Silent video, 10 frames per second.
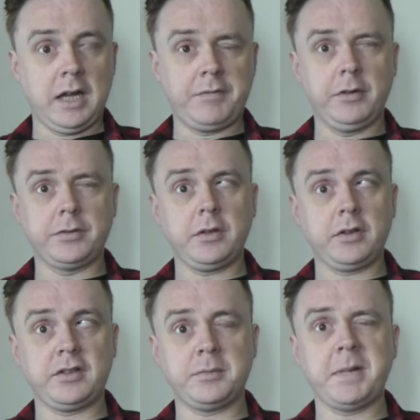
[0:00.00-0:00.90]
I've also
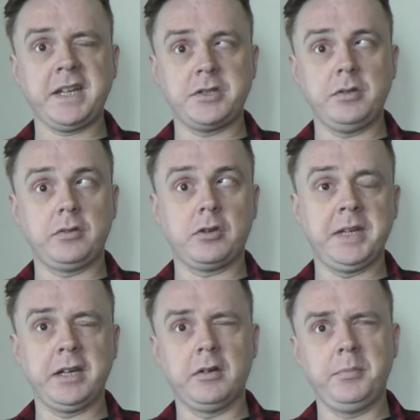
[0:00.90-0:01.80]
got a special
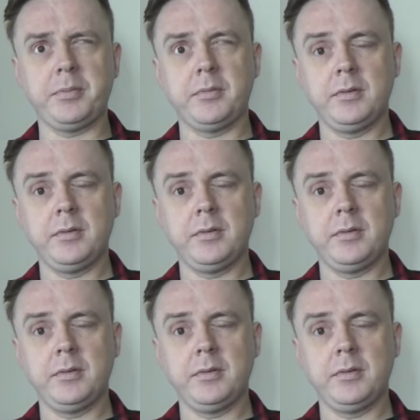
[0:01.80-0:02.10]
coming up